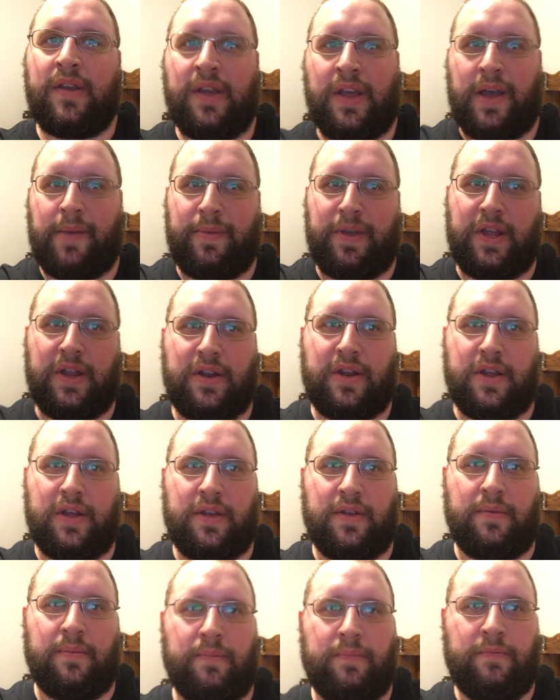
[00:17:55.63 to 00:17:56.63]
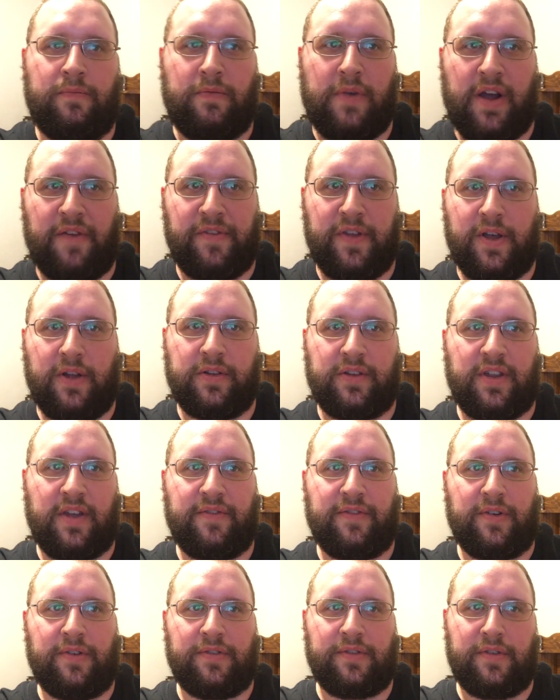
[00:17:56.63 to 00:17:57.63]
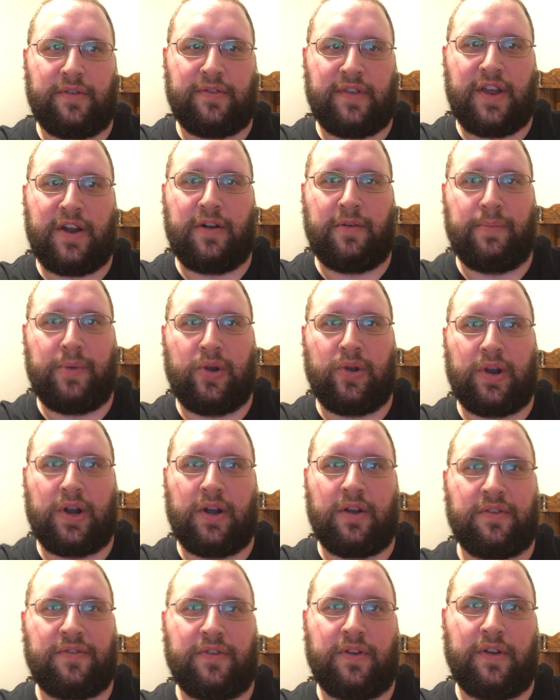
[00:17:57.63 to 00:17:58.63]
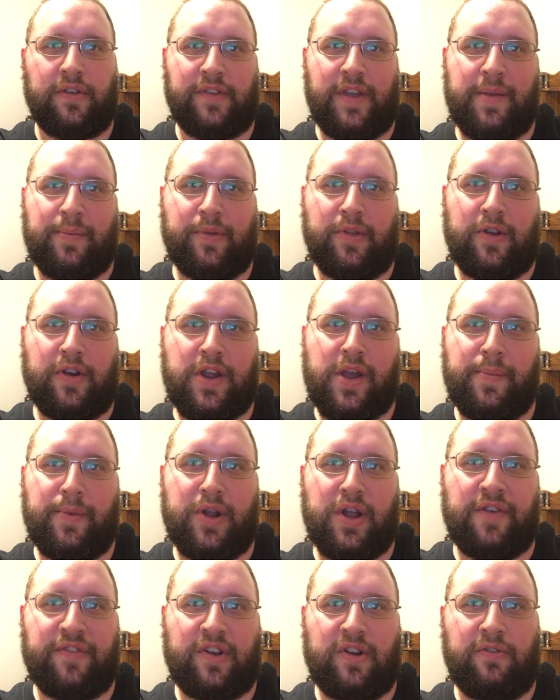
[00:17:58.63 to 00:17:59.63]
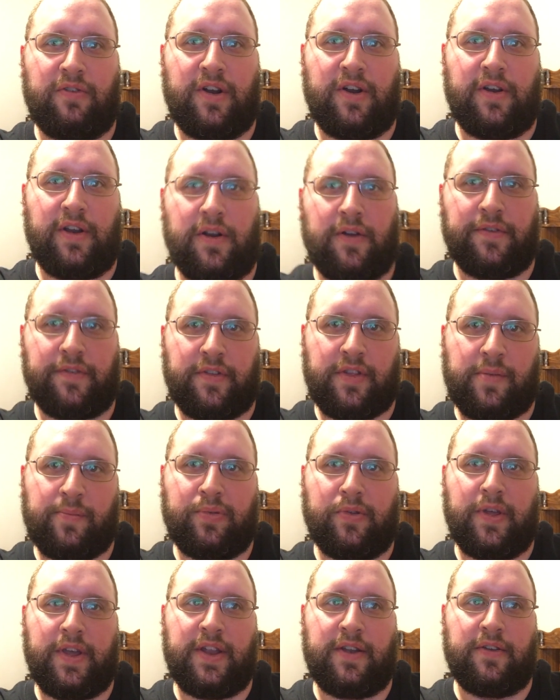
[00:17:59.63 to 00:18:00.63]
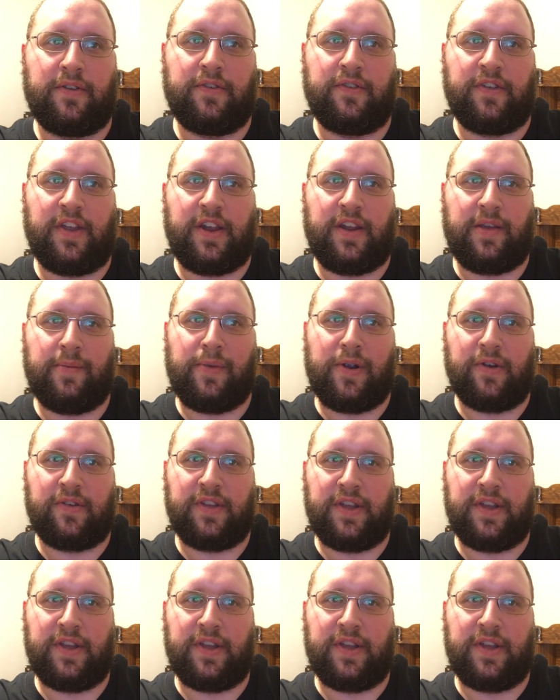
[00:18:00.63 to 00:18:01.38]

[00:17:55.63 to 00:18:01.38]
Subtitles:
I mean, Rafael Devers and Xander Bogaerts, for example, are coming off career years at the plate, and JD